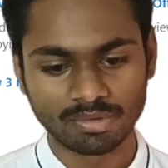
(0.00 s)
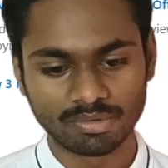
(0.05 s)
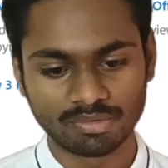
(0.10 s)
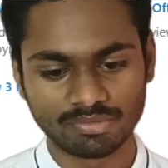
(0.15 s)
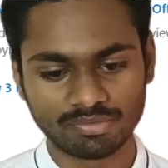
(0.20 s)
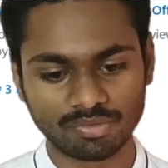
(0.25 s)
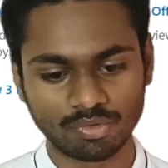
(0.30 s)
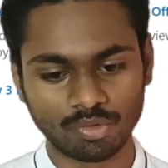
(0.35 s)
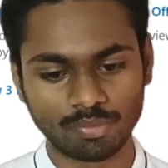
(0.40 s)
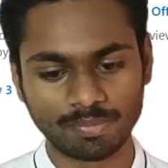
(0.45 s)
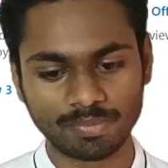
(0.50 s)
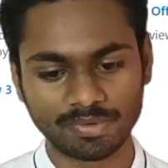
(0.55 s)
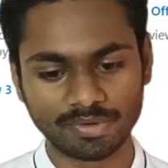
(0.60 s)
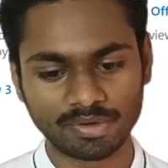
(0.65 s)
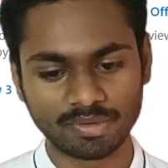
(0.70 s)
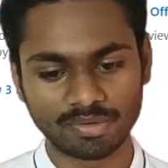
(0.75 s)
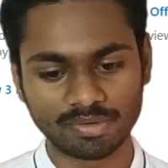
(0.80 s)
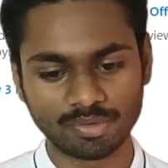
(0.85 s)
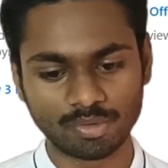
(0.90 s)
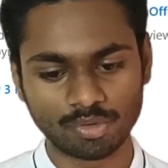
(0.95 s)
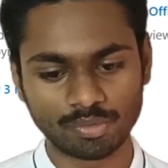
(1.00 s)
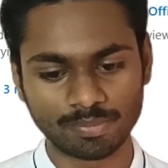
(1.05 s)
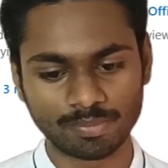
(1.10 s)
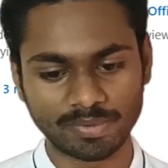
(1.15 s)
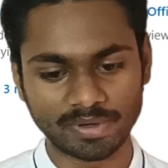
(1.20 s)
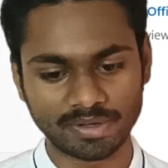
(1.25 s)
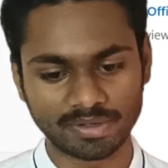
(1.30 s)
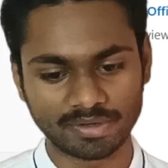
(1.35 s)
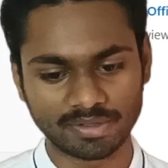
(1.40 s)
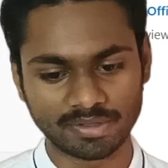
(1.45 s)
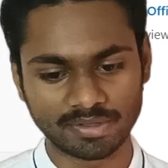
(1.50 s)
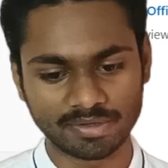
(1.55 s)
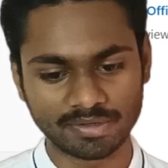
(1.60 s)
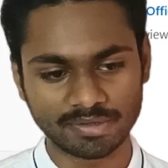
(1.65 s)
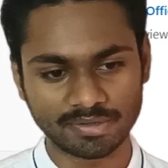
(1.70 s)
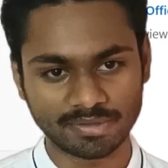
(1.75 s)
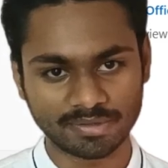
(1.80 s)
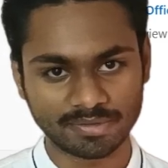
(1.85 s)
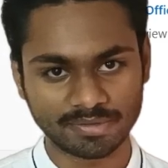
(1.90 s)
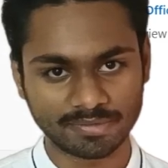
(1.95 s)
So open our notepad
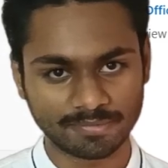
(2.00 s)
again,